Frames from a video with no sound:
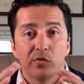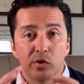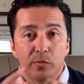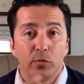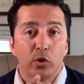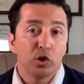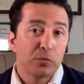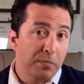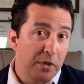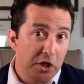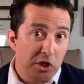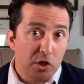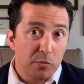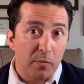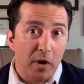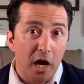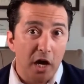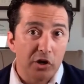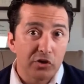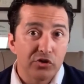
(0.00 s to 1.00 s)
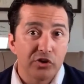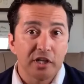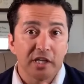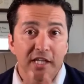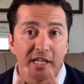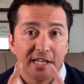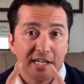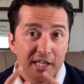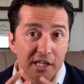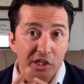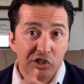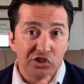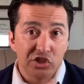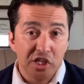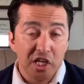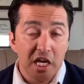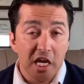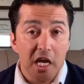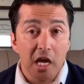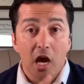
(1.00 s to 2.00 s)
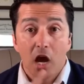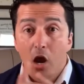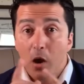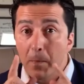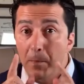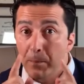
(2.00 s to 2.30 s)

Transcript: Remote patient monitoring is the key.